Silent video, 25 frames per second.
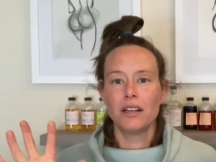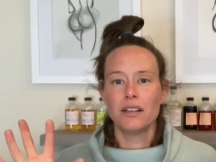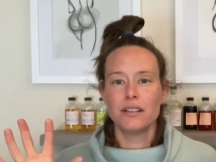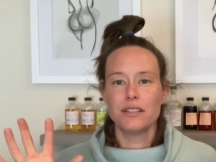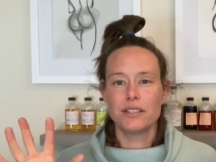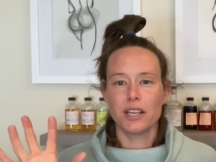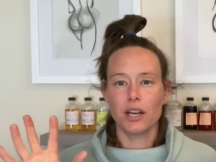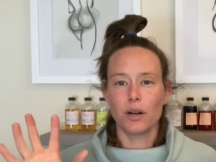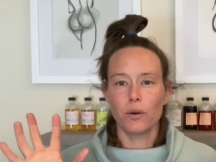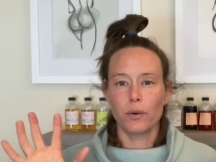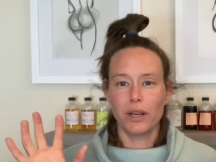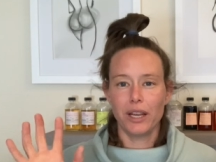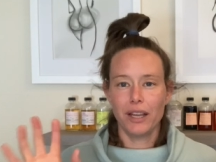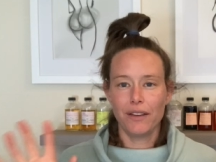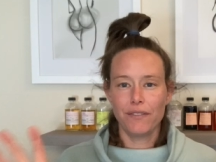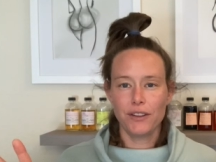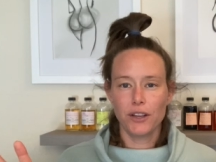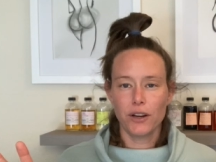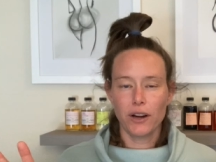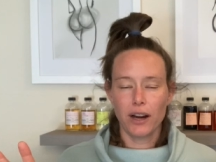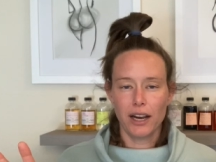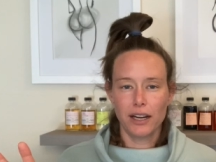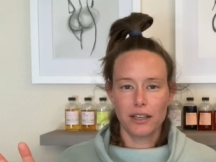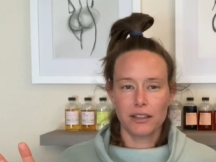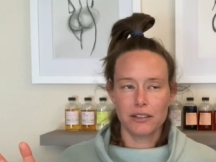So if
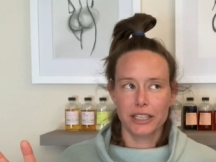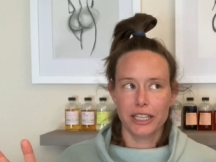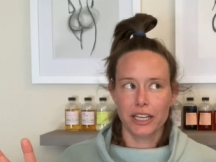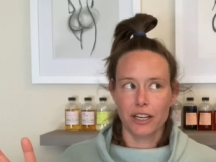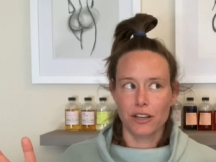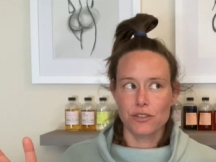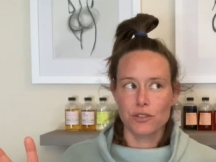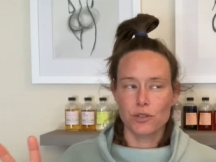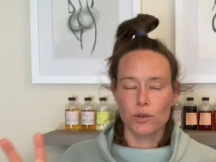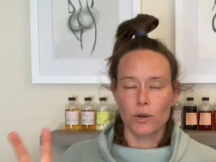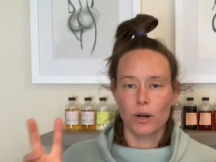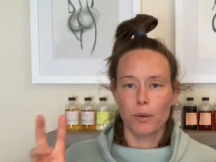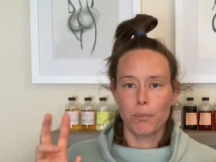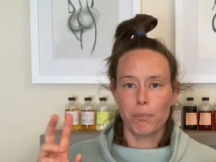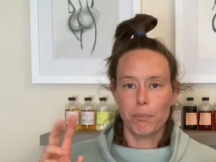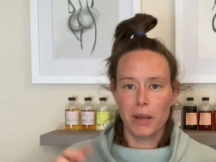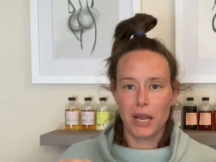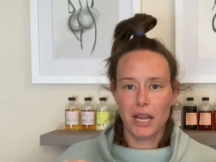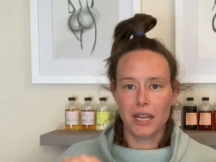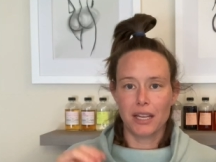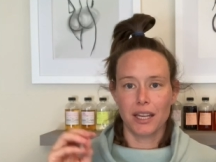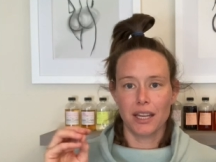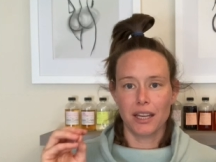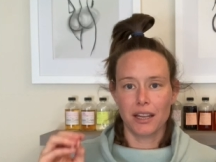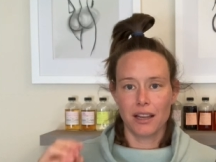you're at a liquor store
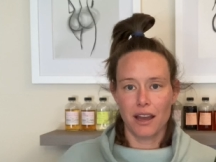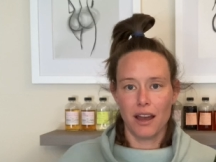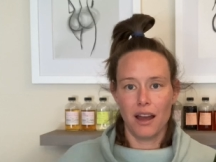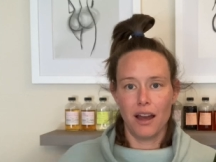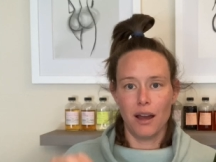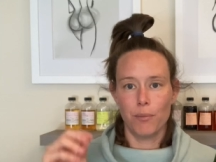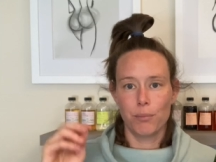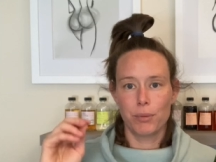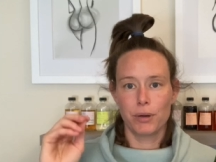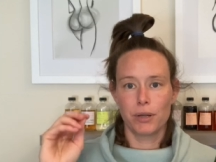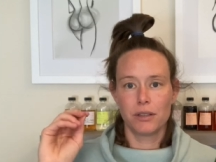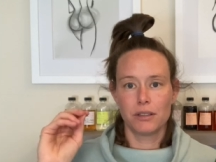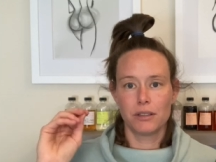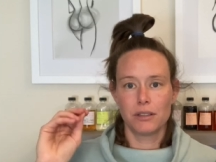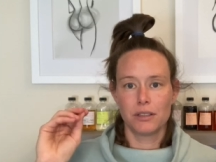picking up